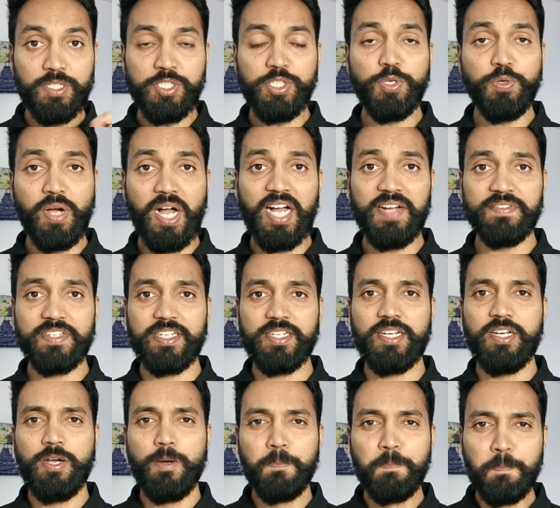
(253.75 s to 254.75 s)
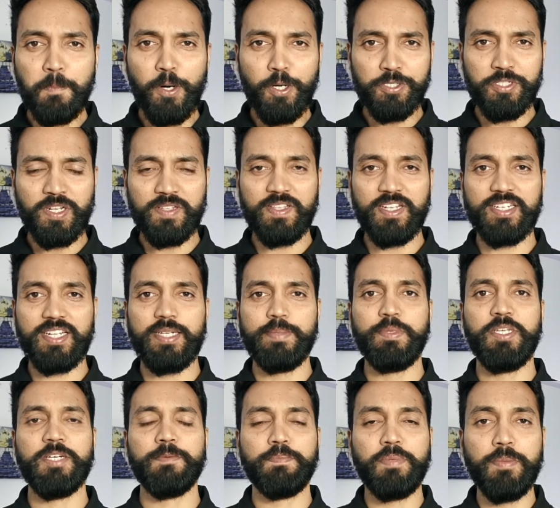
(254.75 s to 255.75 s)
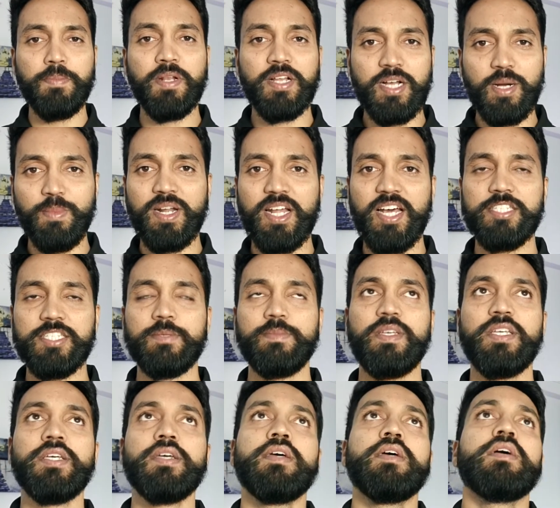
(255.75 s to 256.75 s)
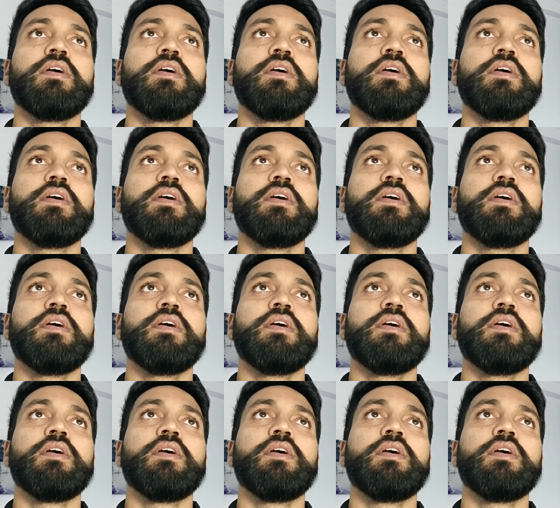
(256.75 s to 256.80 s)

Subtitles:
you have it, most of the time here people come and ask me,